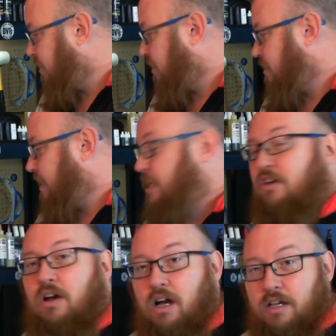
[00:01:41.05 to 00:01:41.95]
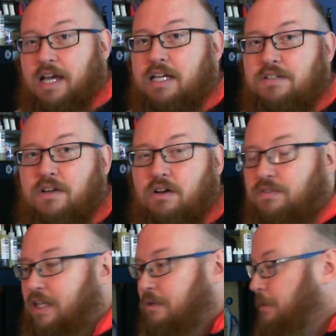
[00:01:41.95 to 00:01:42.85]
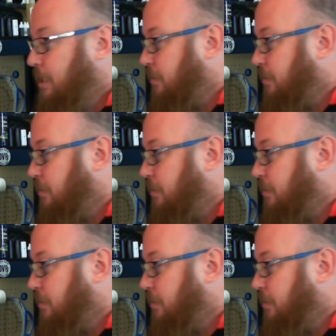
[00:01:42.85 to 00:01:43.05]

Thank you guys all for letting me know.